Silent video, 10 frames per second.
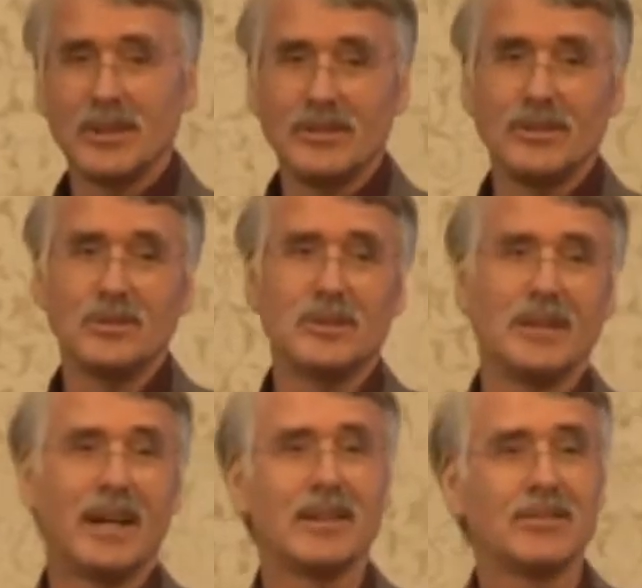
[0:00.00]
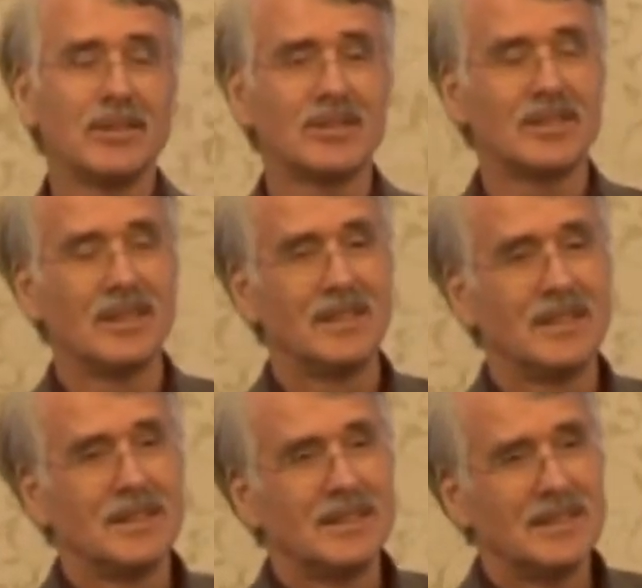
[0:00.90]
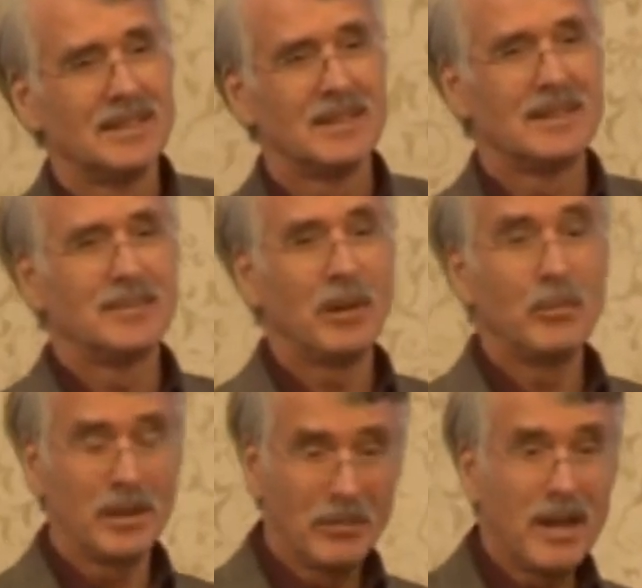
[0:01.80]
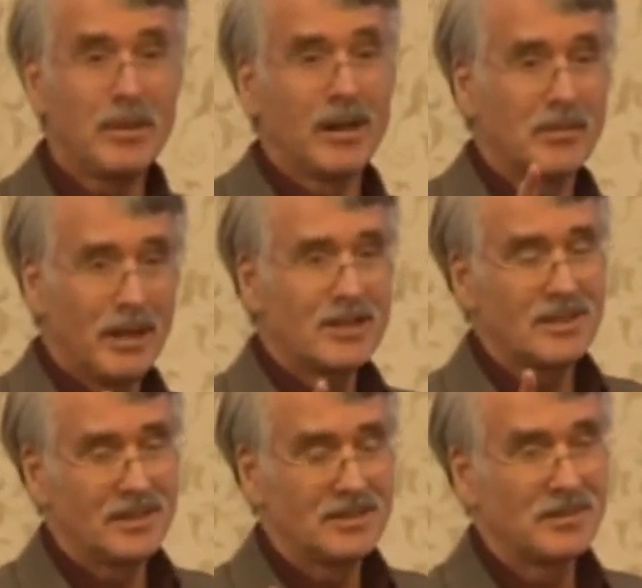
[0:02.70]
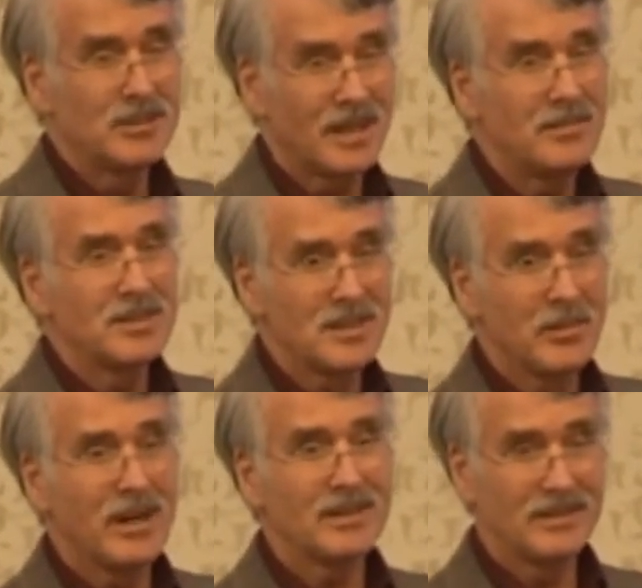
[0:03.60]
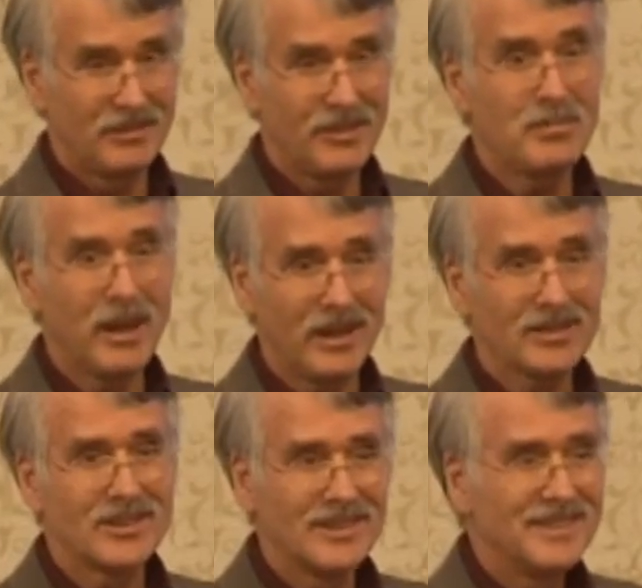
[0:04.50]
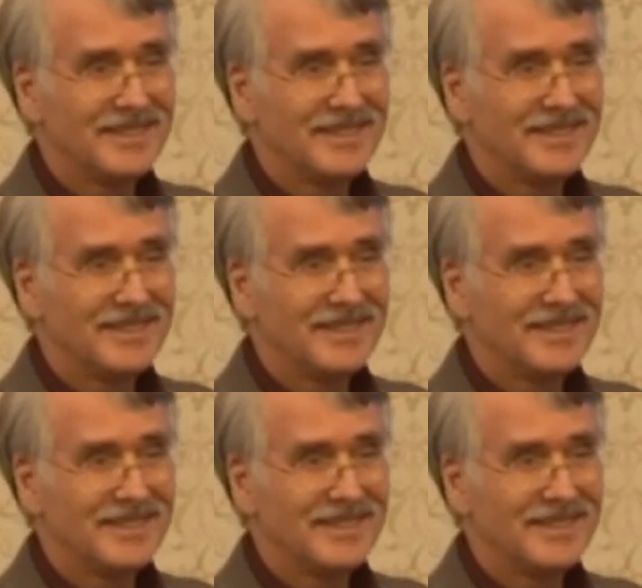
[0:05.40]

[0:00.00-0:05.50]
we can do out of this. But we may be able to make some statements about feedbacks.